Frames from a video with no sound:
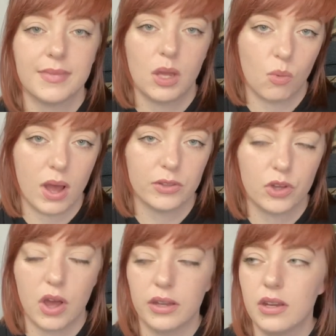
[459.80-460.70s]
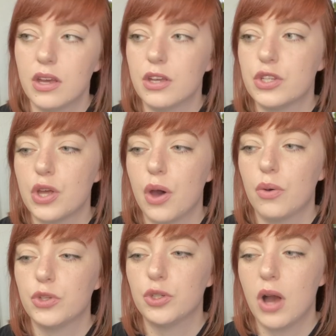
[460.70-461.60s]
wild caught. So
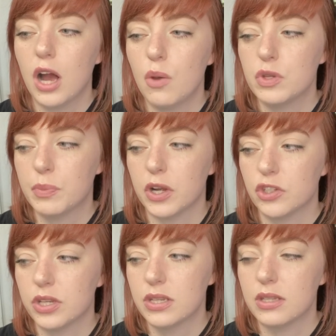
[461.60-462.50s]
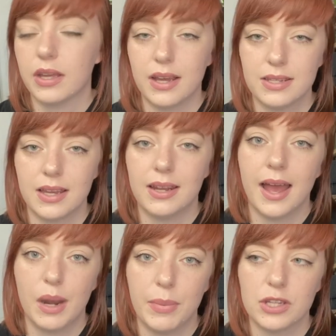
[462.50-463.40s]
Shukaku was purchased, like I said,
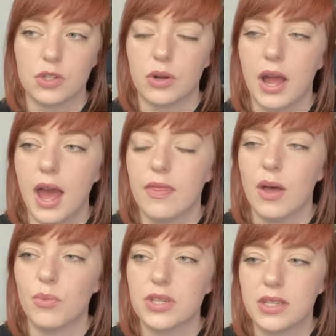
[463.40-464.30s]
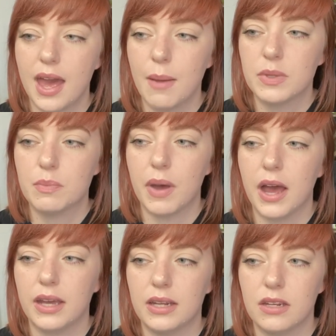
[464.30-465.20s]
at a pet store, and then was kept by
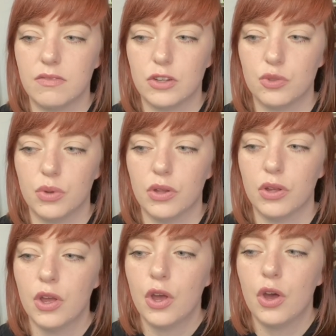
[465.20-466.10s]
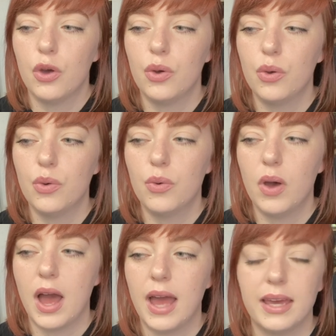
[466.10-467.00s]
an individual who
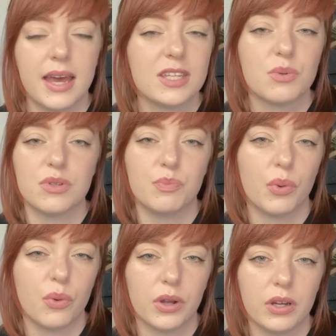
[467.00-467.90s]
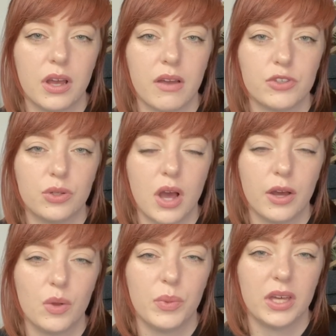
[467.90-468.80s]
I guess was bored of
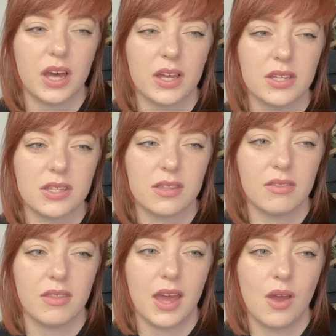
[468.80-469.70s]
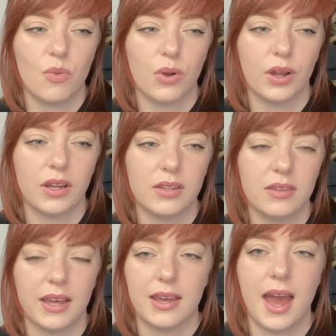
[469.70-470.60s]
Shukaku because they weren't
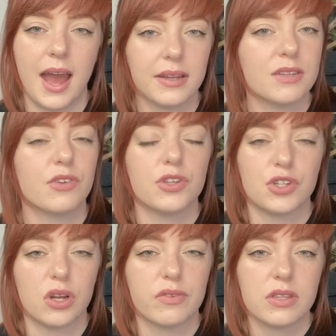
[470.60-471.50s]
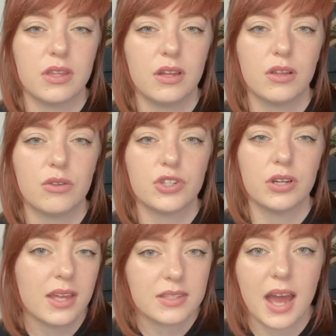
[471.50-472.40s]
like active on the surface of the enclosure.
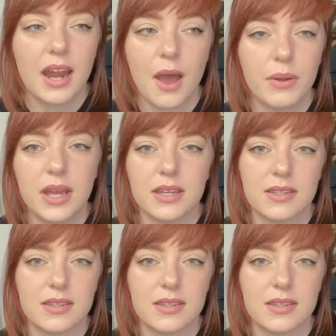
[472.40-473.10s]
It's kind of how it is.